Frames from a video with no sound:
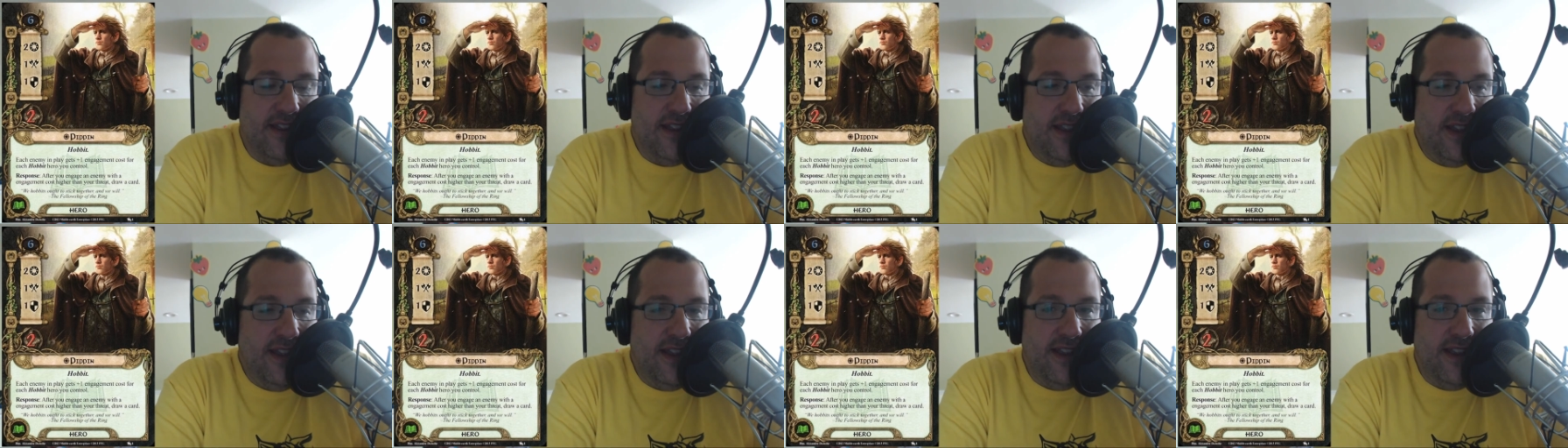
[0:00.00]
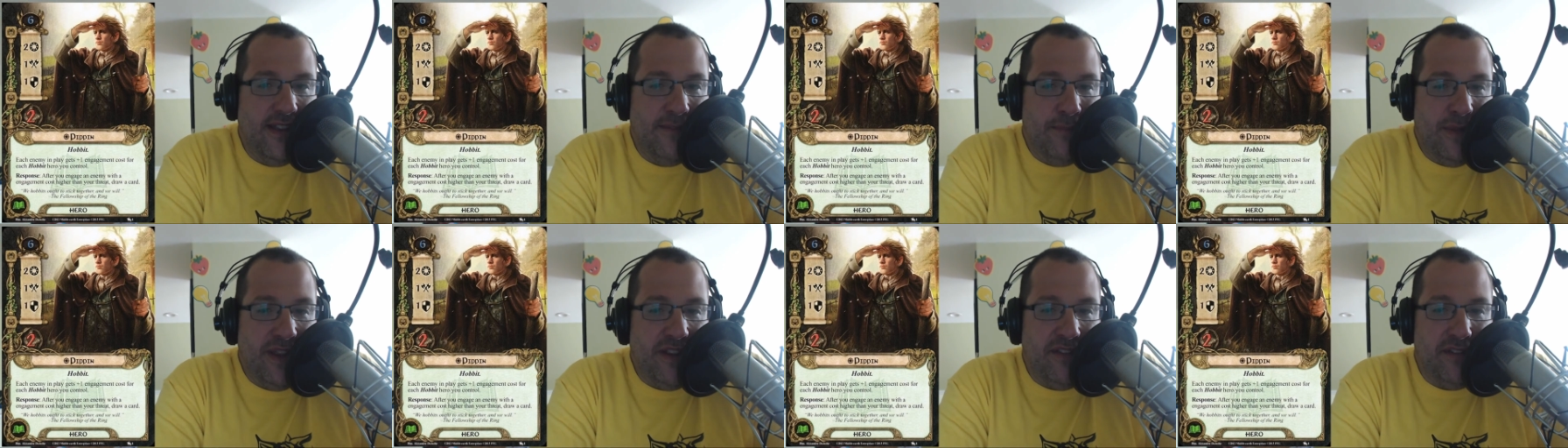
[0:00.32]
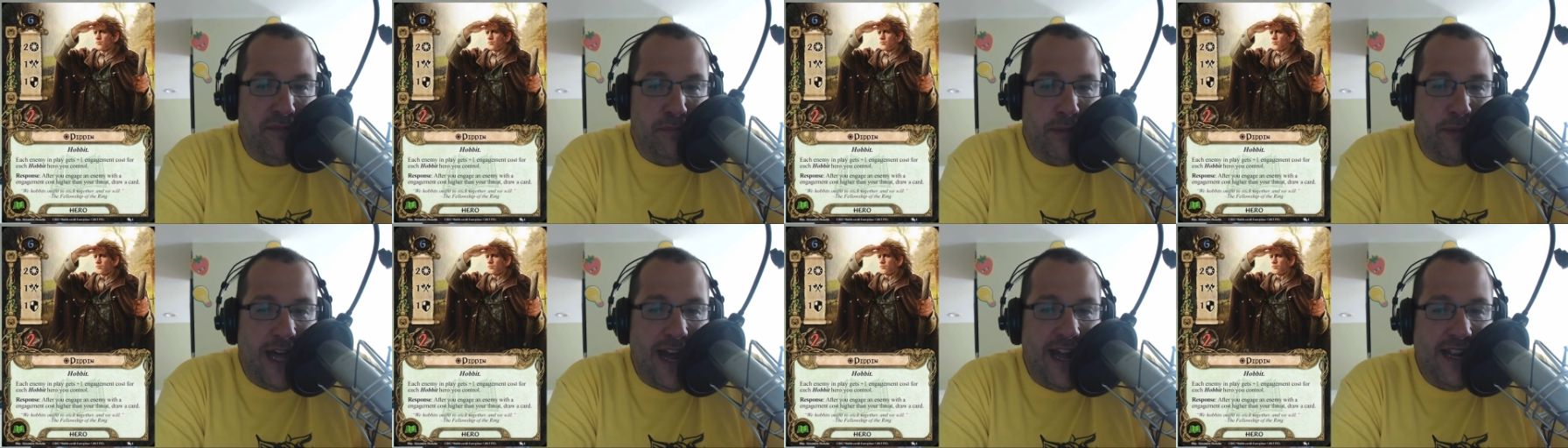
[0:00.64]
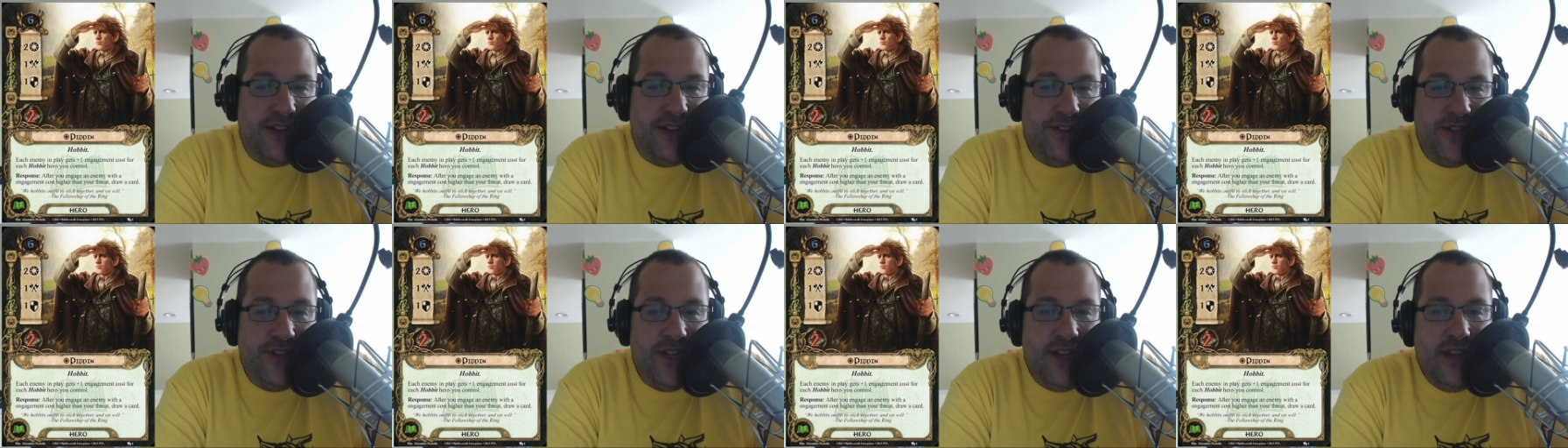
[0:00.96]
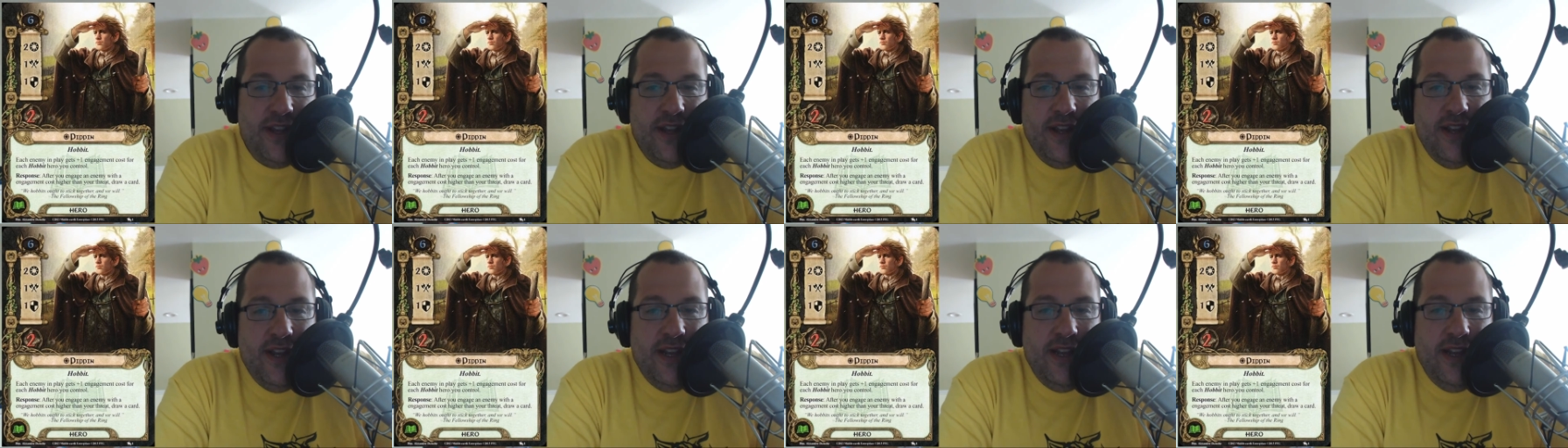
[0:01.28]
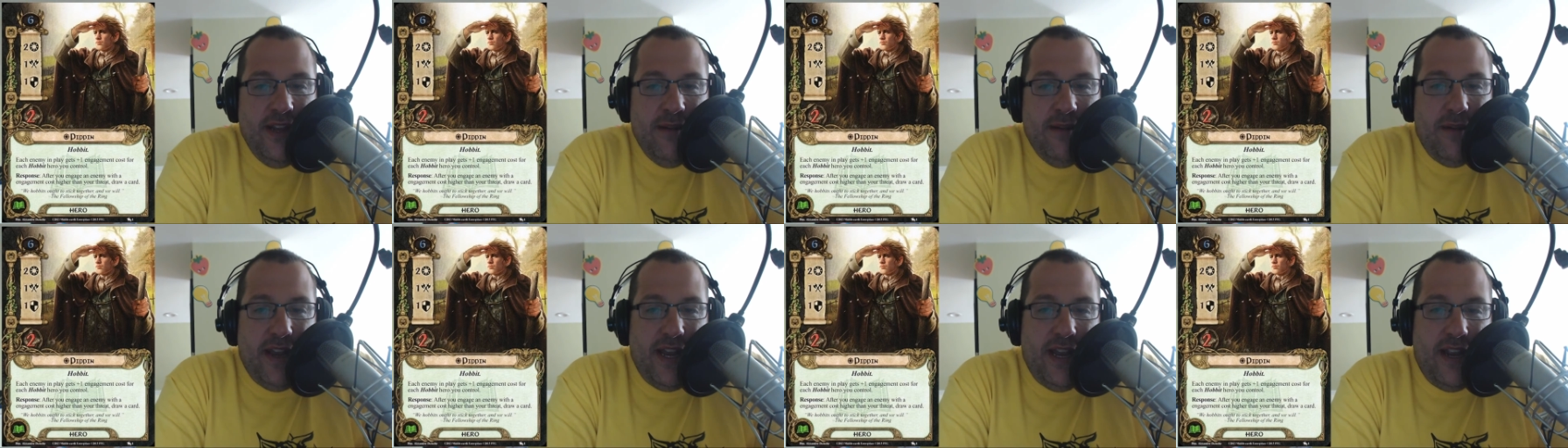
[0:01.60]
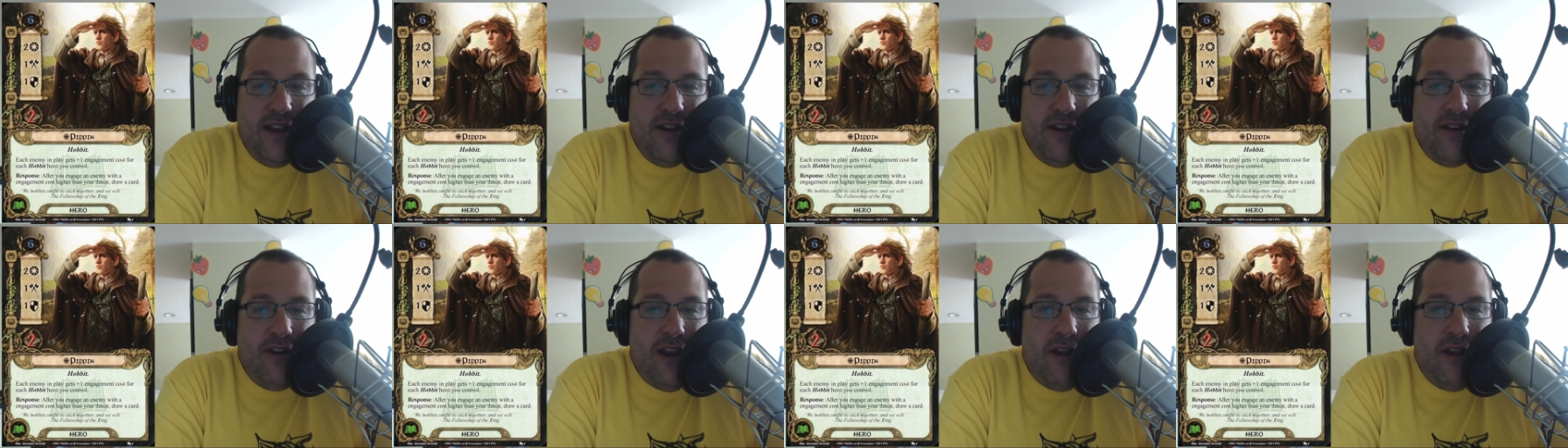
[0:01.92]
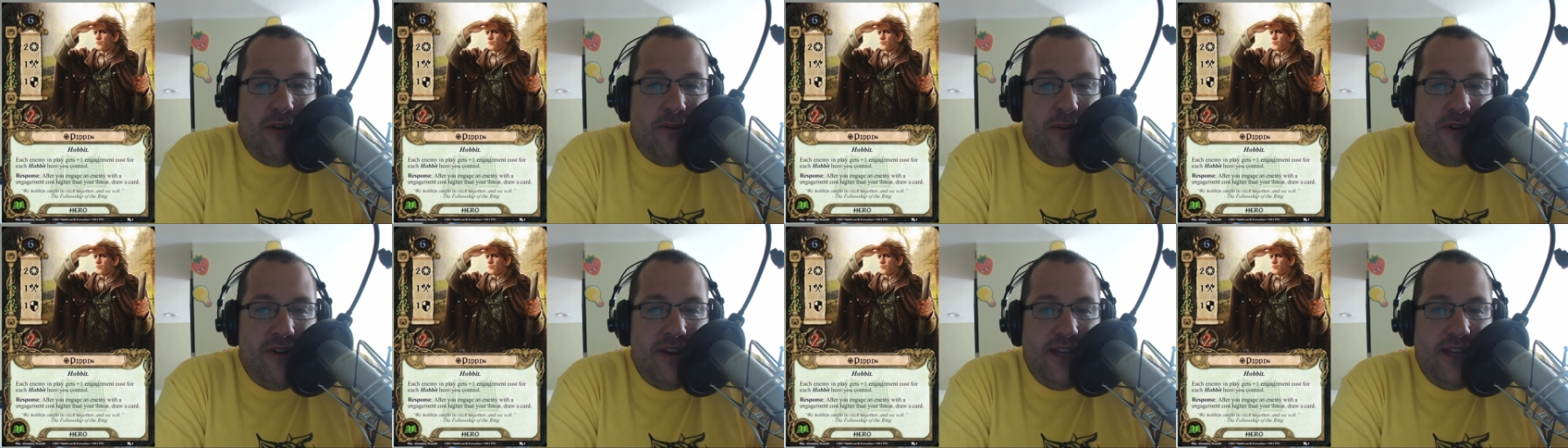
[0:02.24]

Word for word: He can be splashed. But here, in order